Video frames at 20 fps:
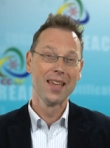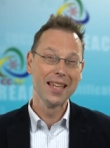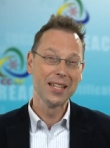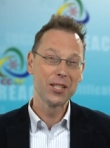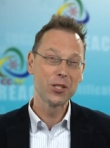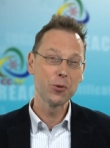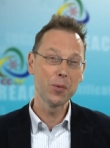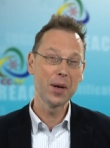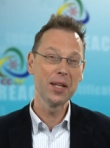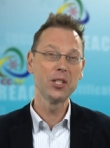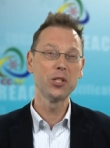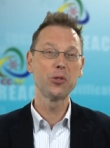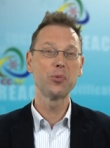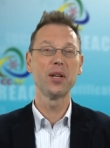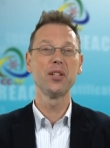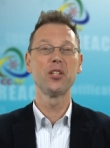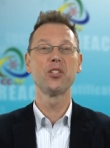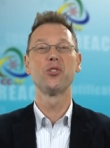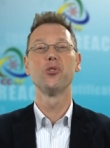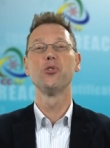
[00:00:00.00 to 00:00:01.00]
In
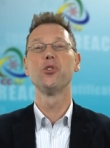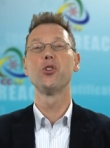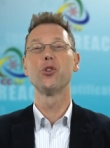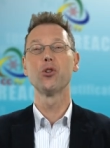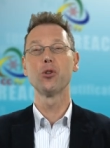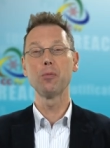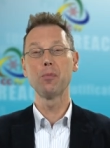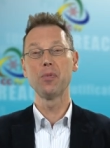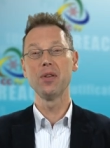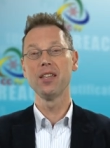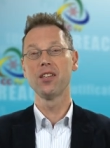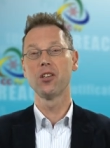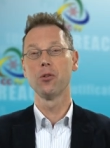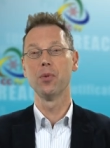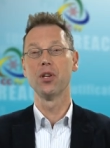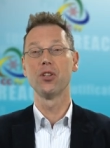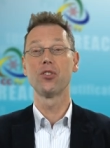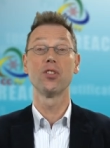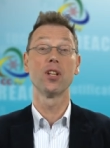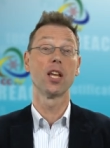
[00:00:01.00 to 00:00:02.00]
2022, the European
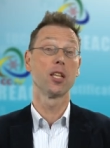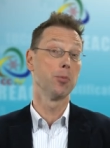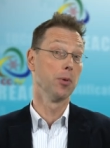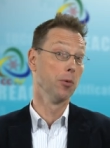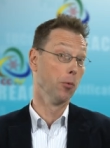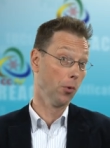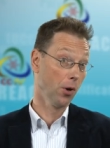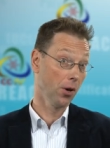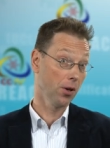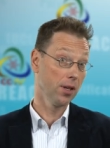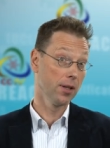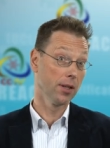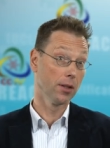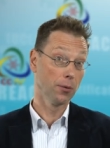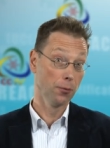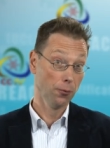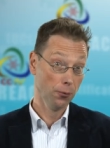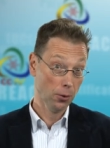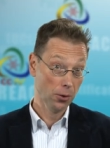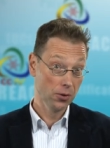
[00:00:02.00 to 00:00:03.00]
Commission has been working
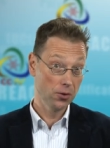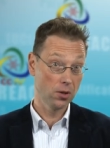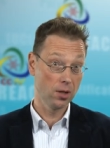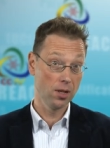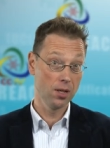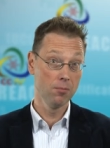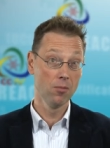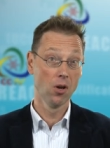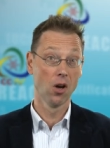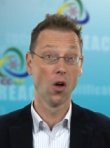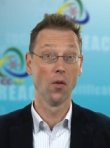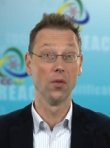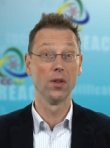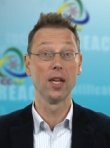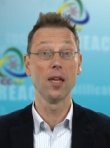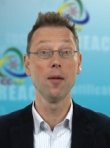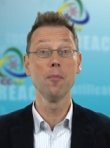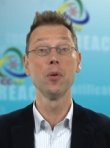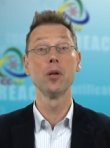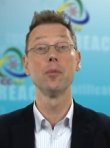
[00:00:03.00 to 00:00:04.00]
at full steam on
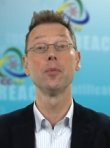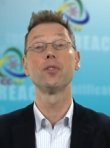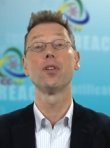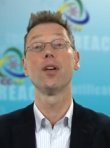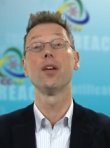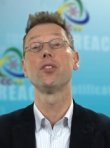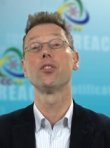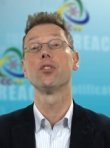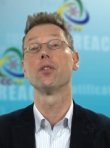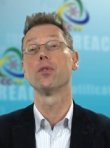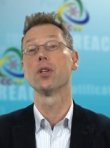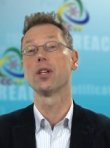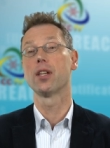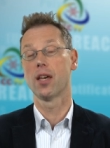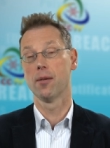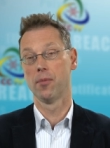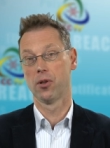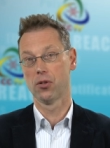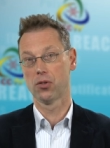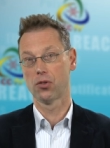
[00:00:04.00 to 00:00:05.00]
the implementation of the
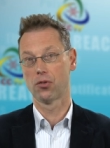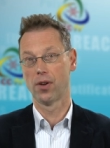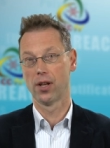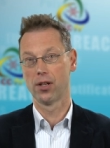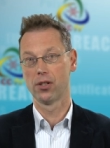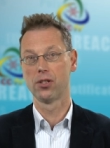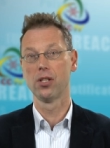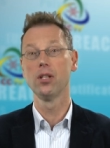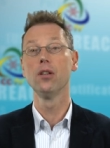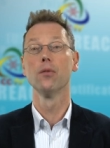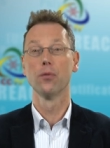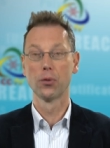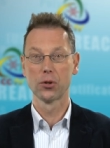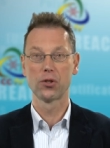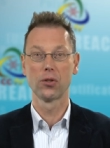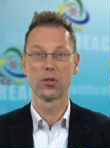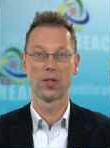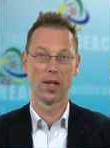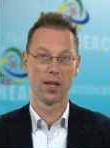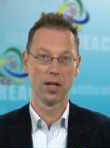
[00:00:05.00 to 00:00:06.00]
Chemical Strategy for
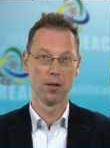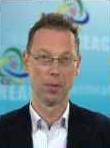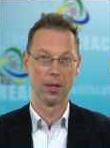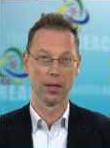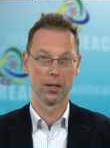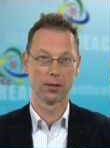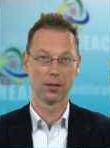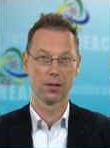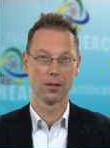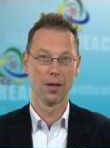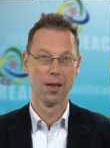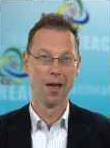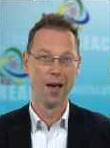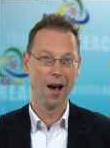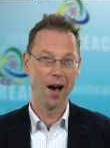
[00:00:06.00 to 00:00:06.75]
Sustainability.